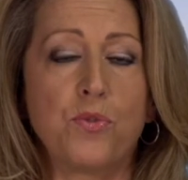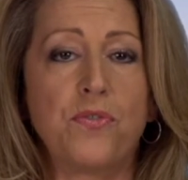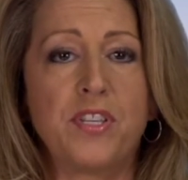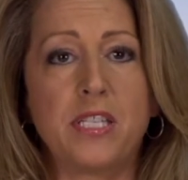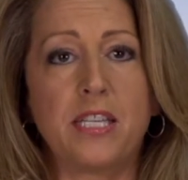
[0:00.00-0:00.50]
will
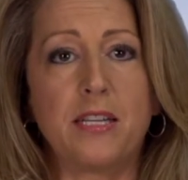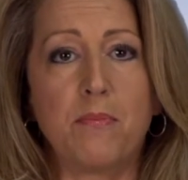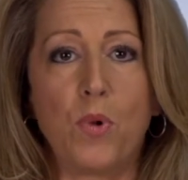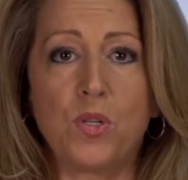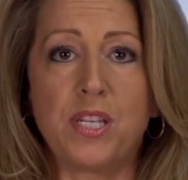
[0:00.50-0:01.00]
visit
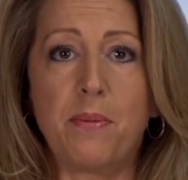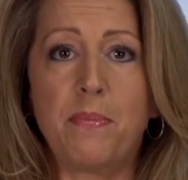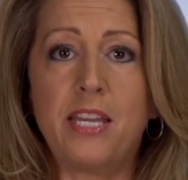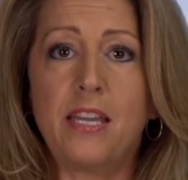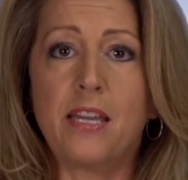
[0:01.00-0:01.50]

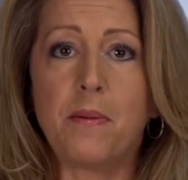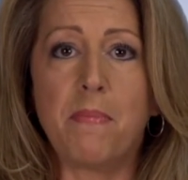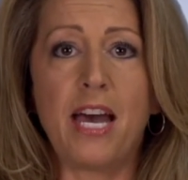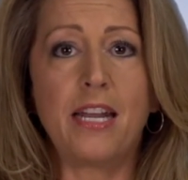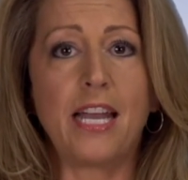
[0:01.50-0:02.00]
Mozambique,
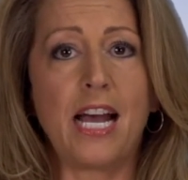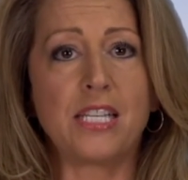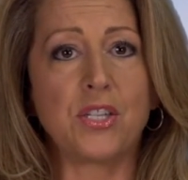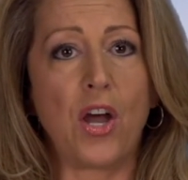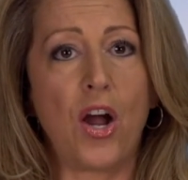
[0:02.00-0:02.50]

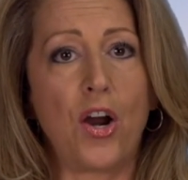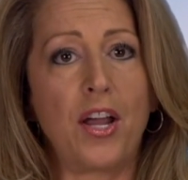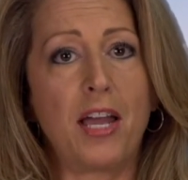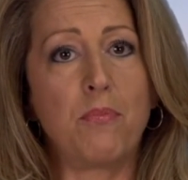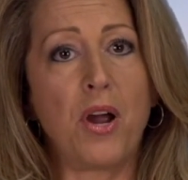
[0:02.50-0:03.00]
Madagascar, and